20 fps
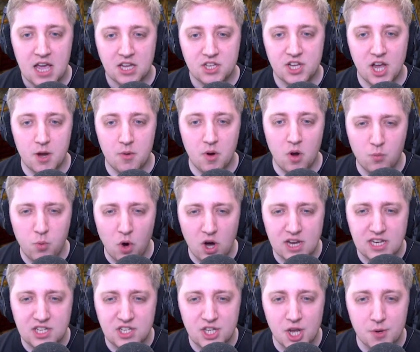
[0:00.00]
So,
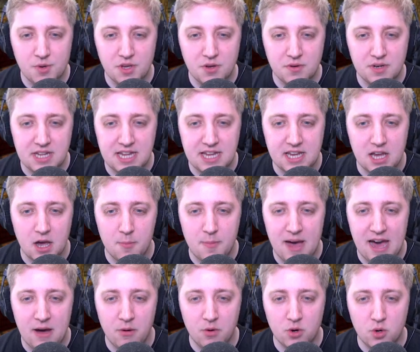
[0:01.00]
what is so unique
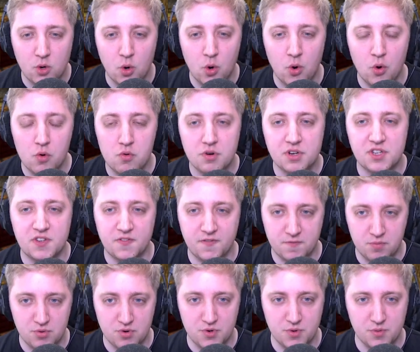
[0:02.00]
about chorus
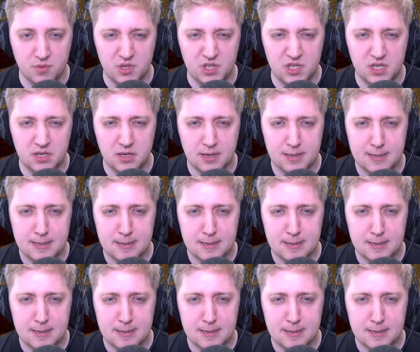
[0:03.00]
fruit?